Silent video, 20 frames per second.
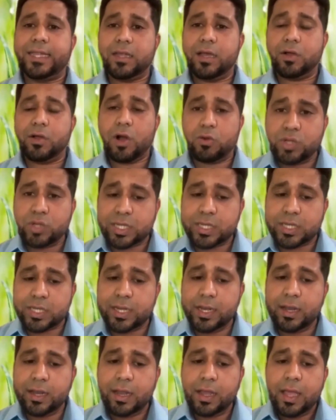
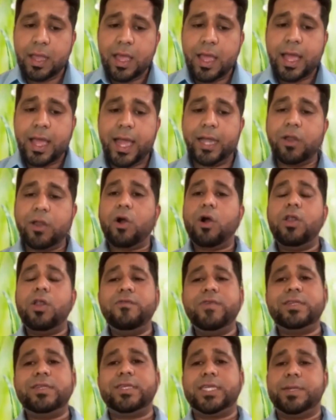council, and
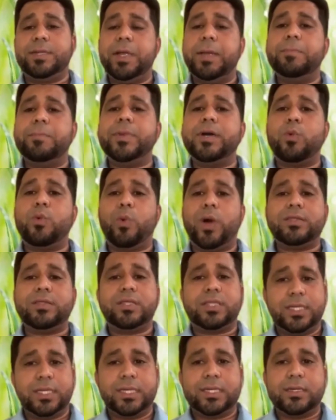always remember one
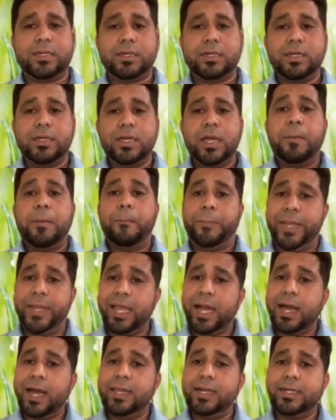thing: be
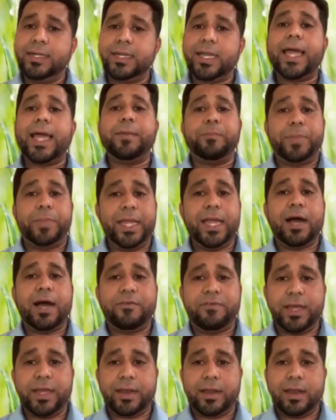alert and be
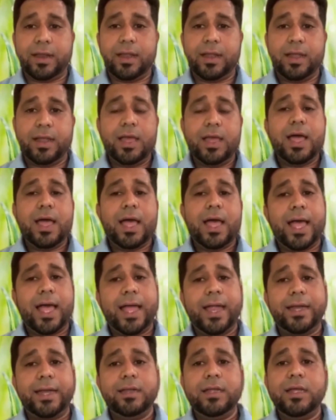aware.
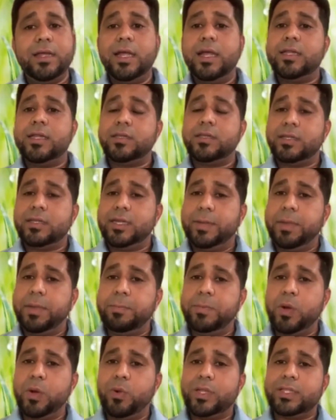And
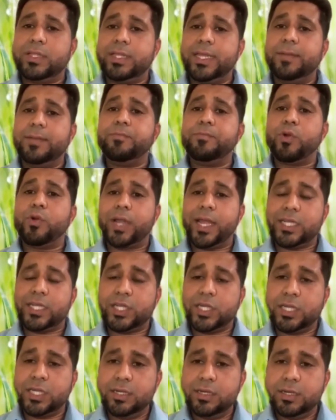remember one thing:
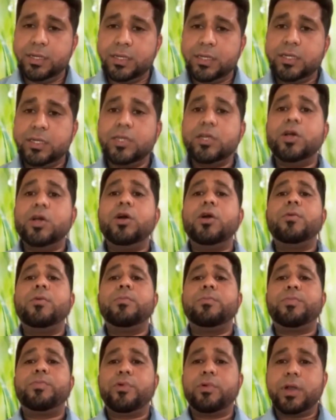protection,
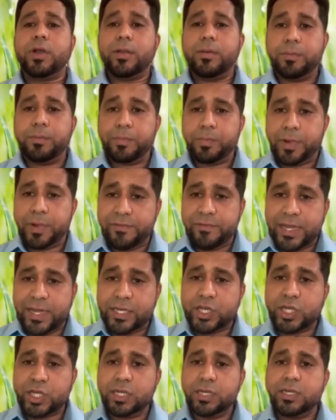
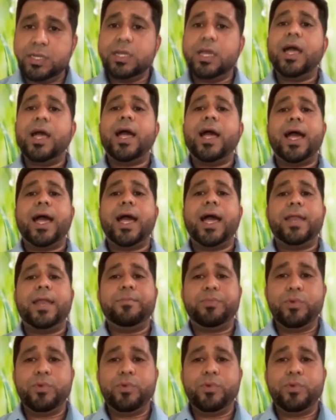prevention, and